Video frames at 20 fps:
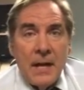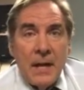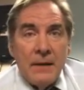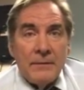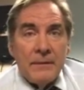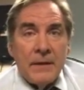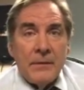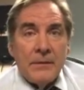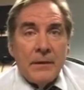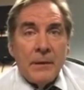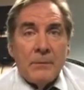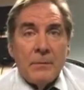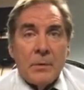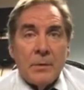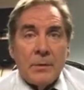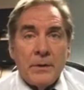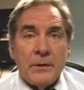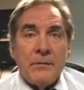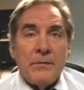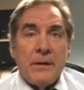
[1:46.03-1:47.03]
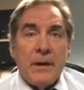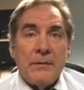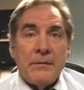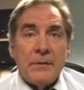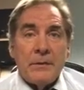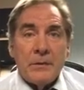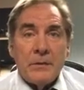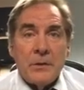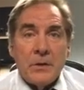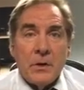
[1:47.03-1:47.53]
have given up more than
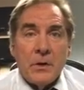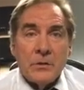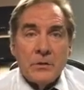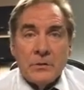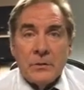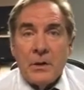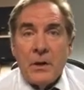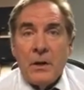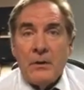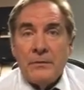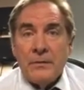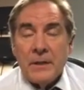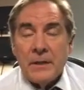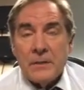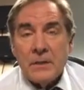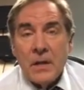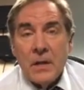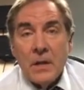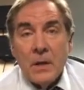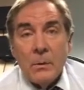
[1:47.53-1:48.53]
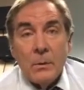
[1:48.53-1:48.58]
500 yards on offense,